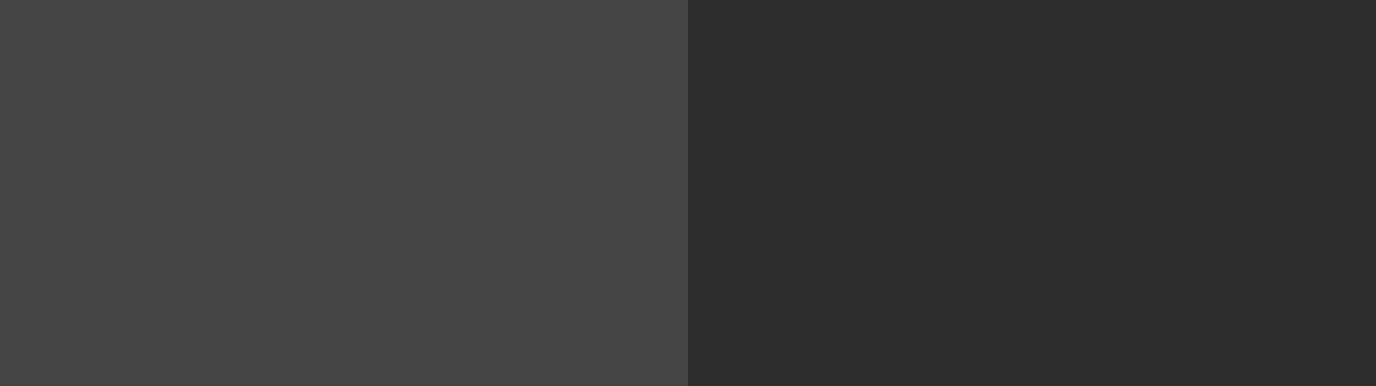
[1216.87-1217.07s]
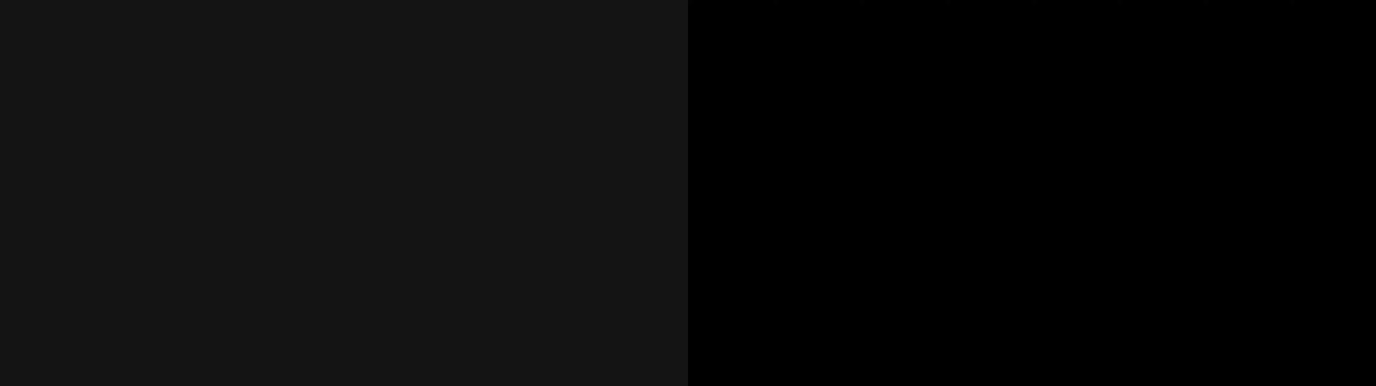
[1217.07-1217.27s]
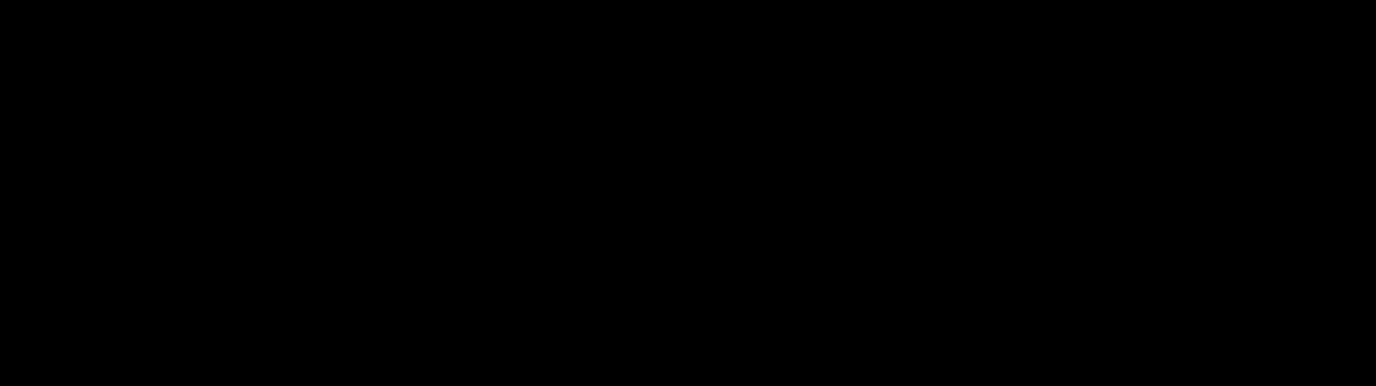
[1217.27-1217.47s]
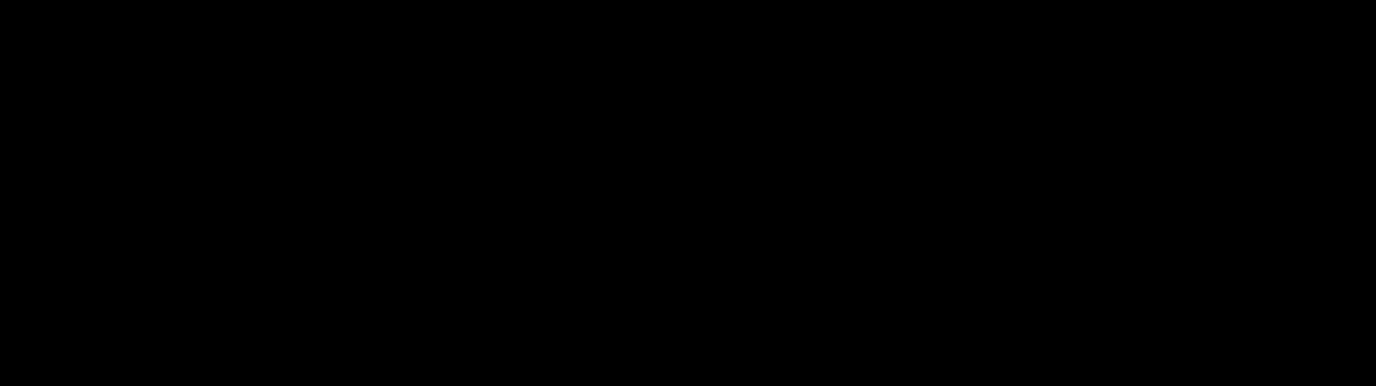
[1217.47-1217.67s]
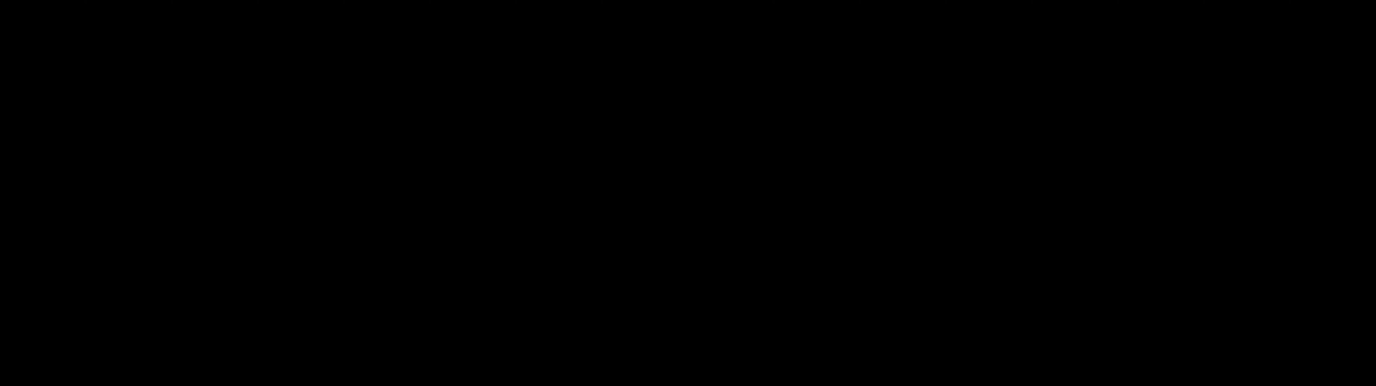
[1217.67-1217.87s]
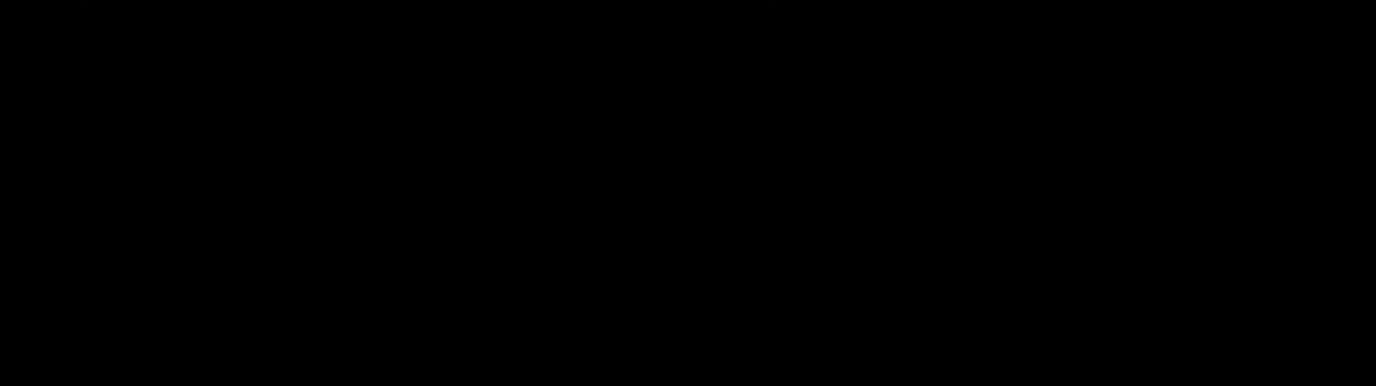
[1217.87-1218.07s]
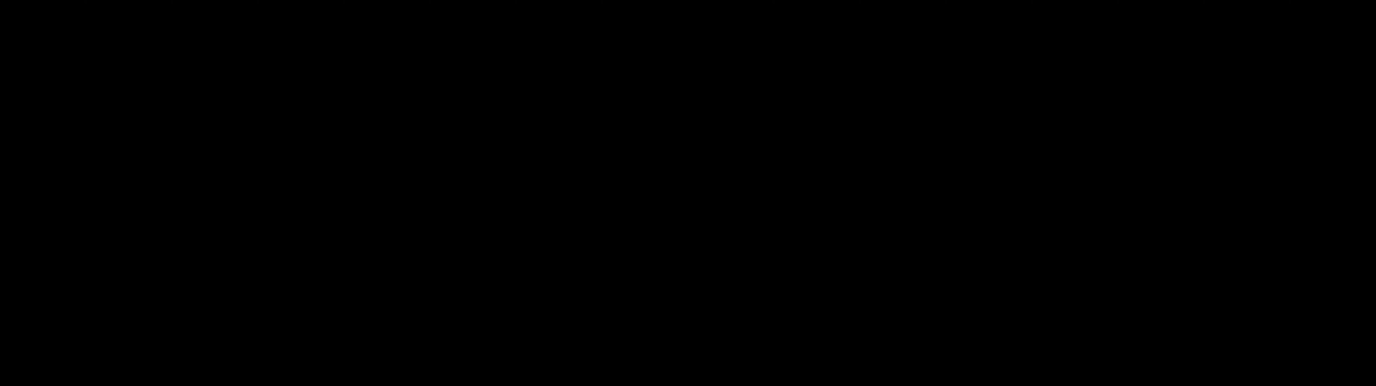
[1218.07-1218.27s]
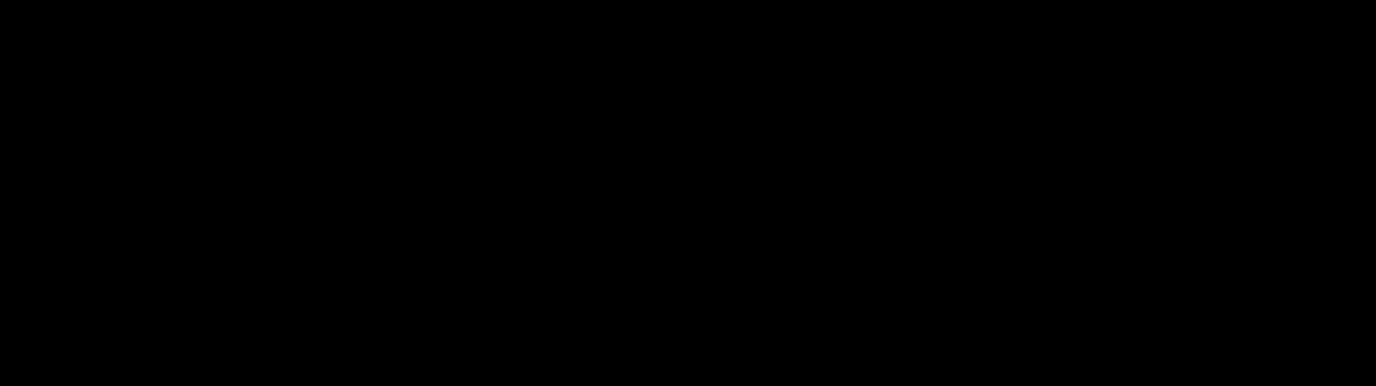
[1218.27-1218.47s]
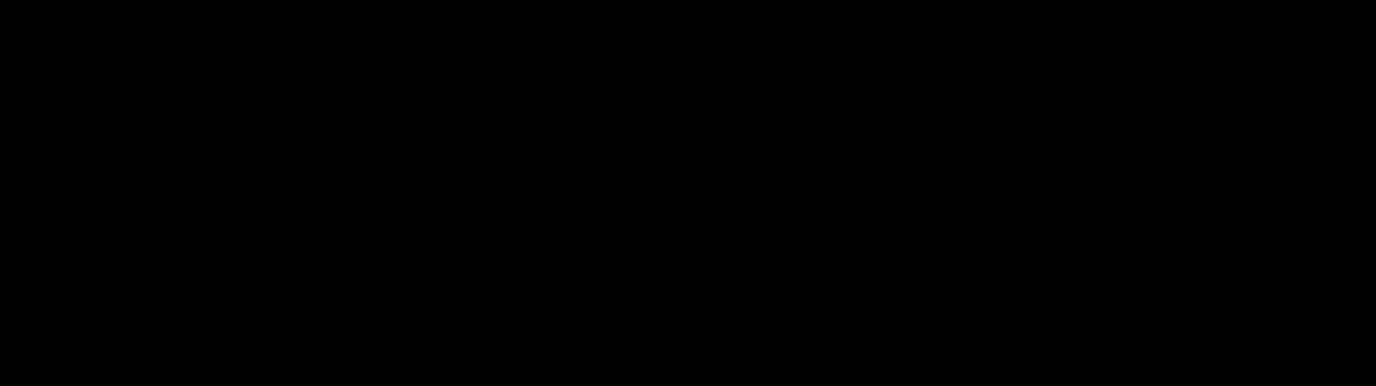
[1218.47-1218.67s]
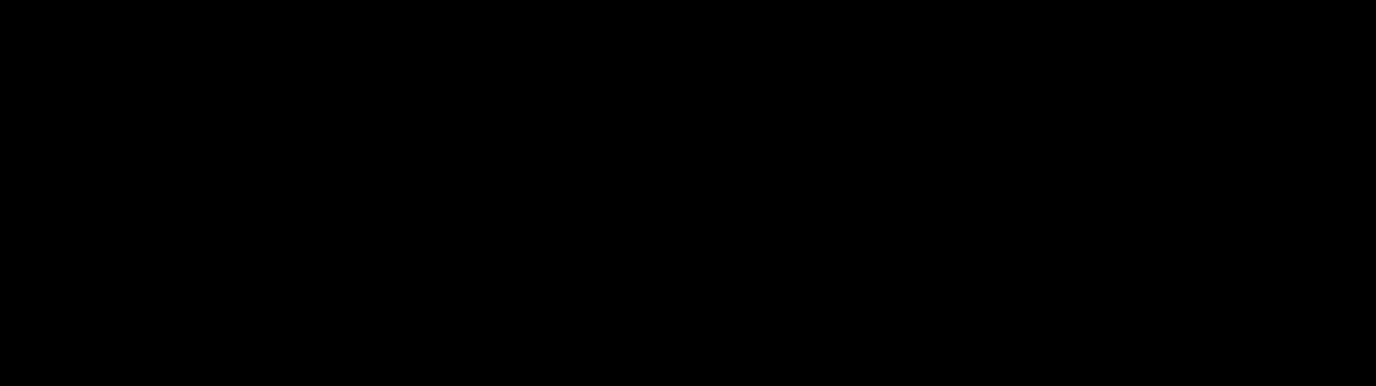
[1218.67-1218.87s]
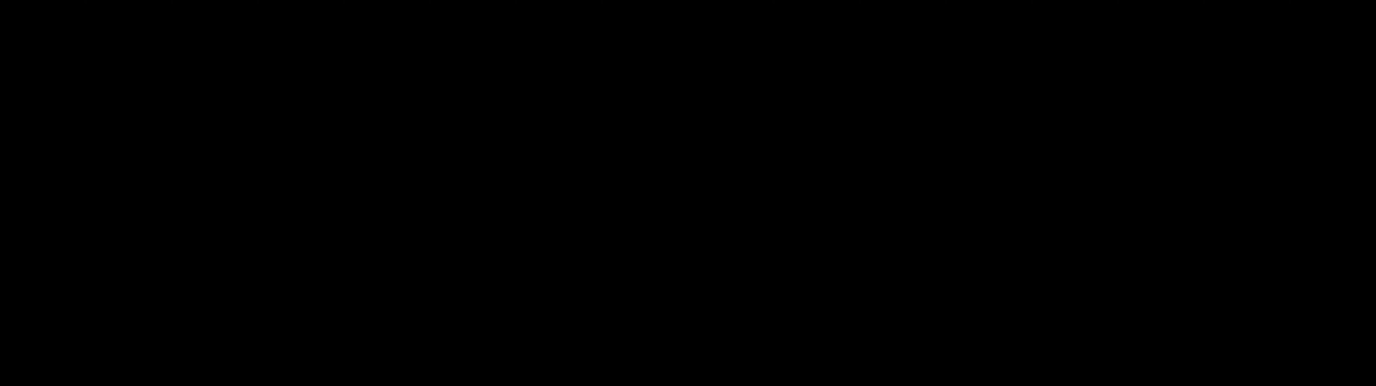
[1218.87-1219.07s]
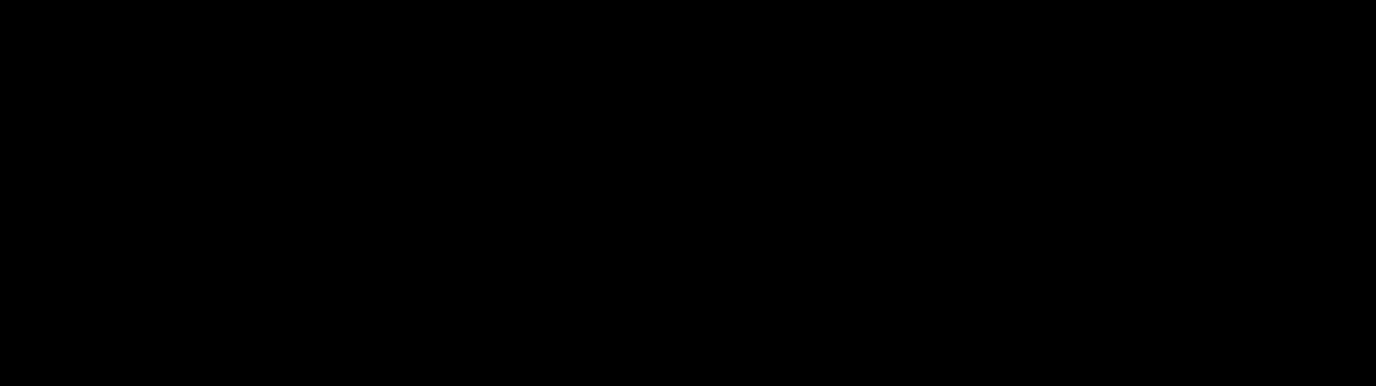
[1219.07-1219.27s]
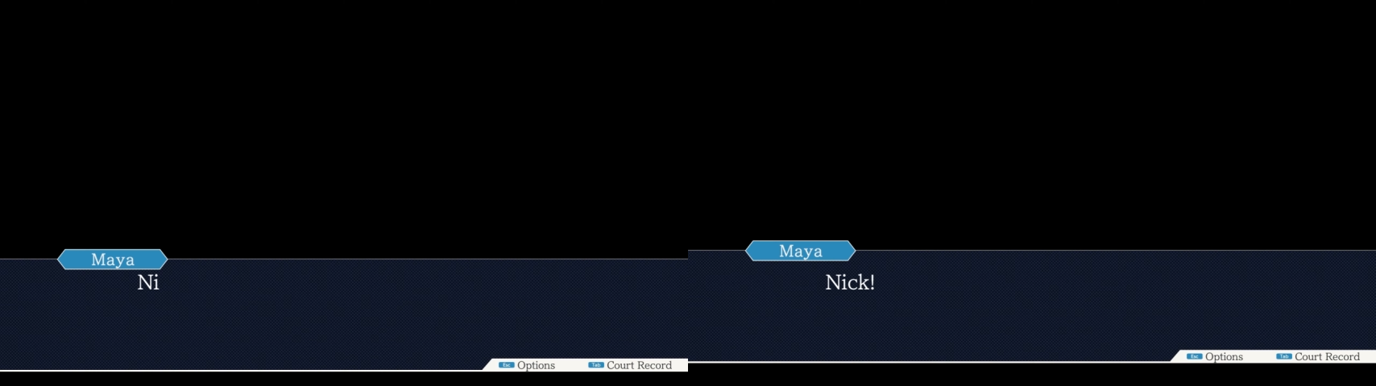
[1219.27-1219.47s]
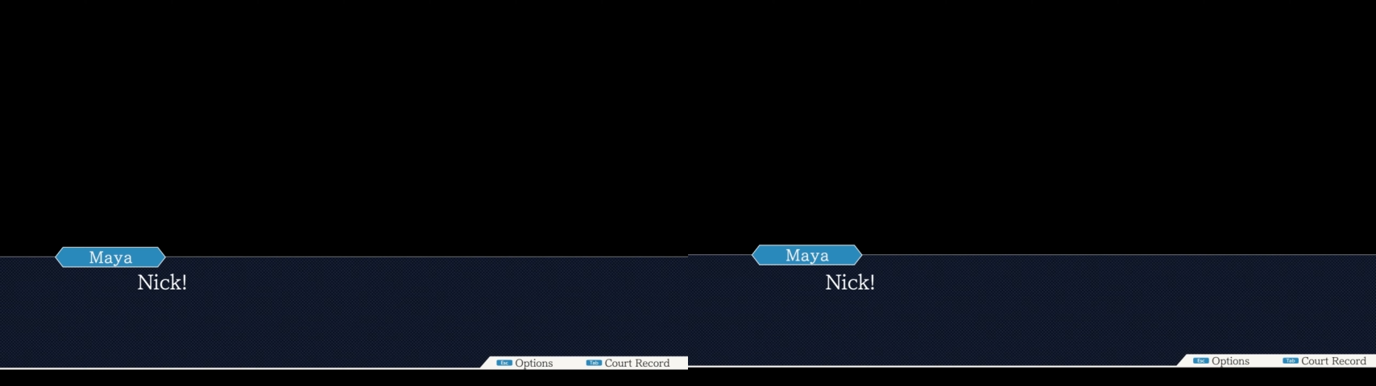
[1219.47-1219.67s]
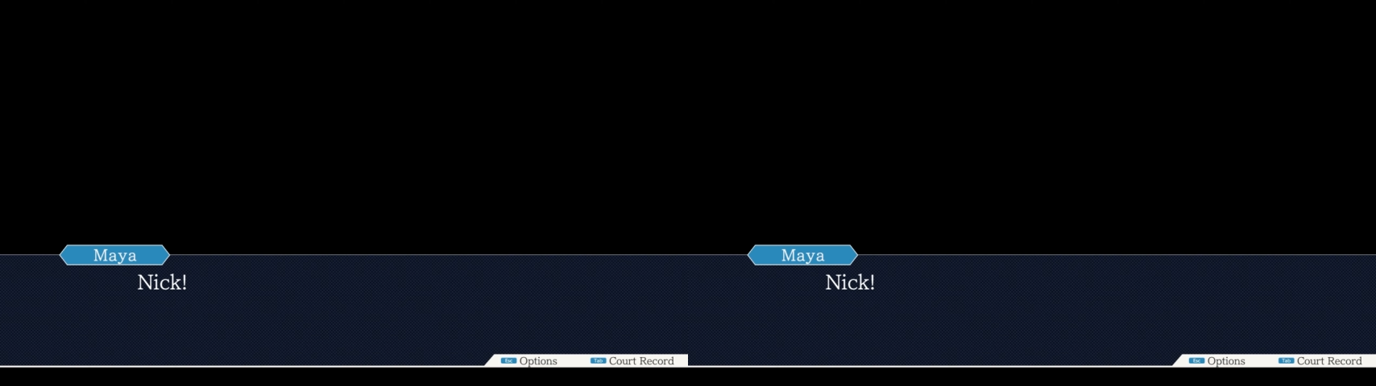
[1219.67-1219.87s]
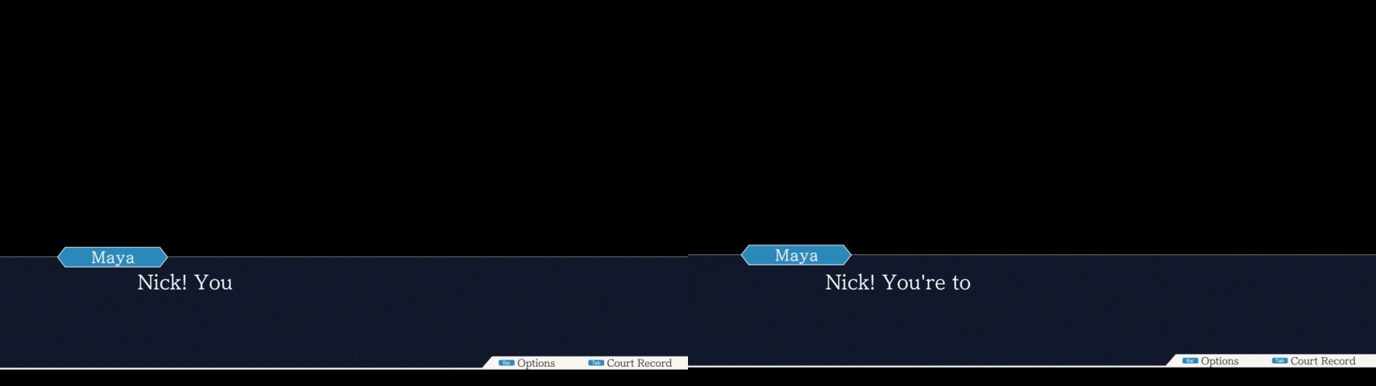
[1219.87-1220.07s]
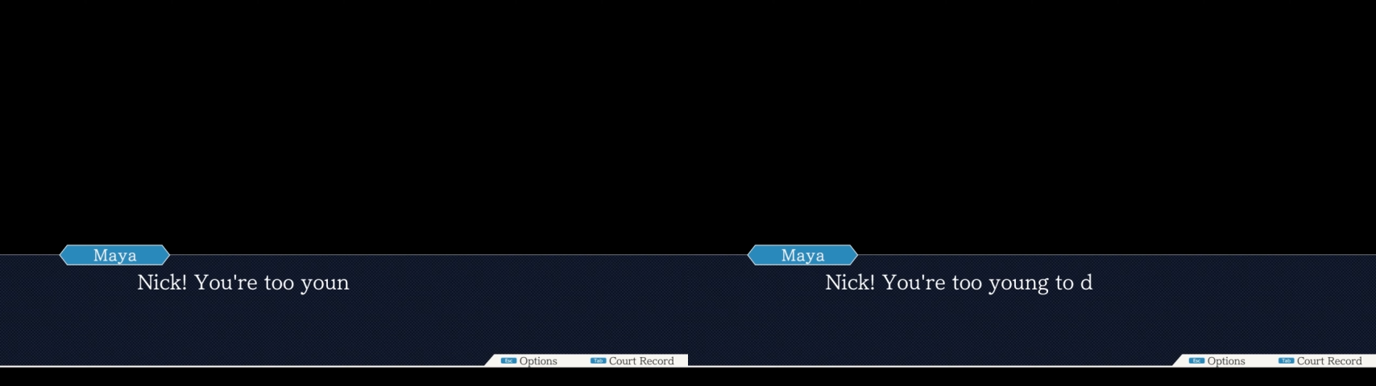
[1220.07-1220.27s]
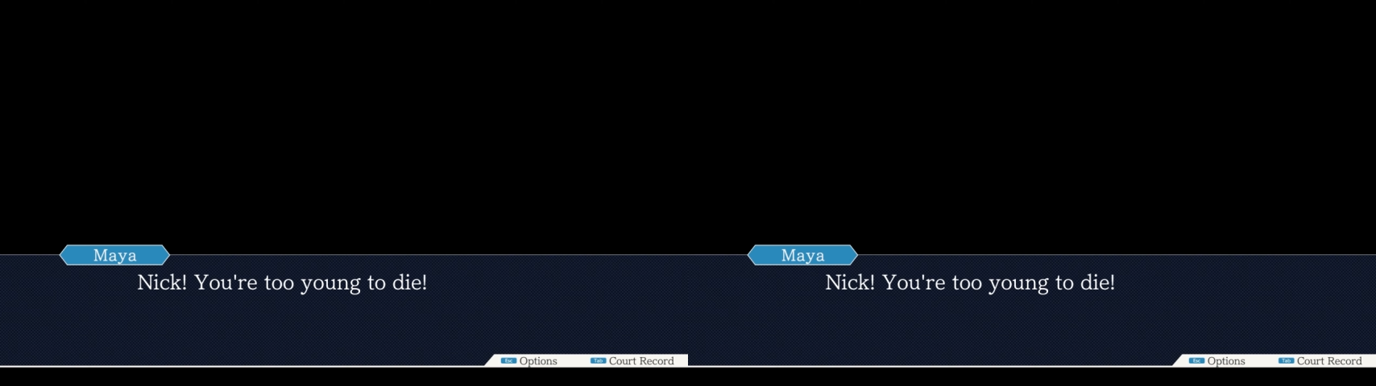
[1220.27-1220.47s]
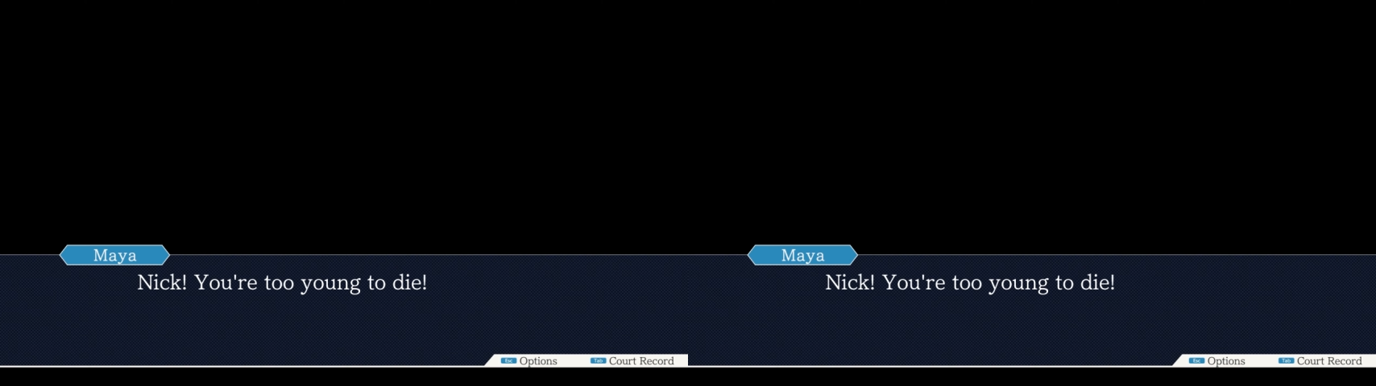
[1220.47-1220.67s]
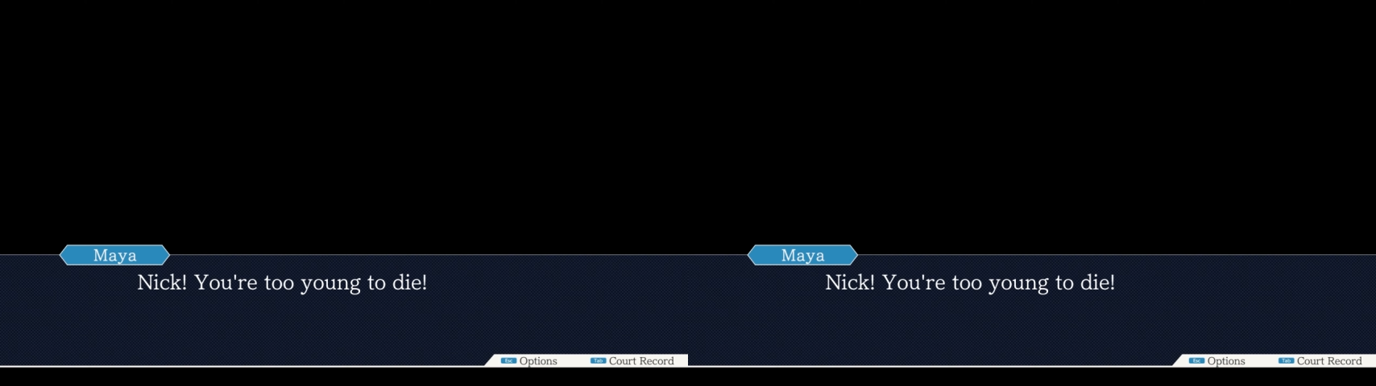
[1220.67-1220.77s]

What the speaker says: (no speaker visible)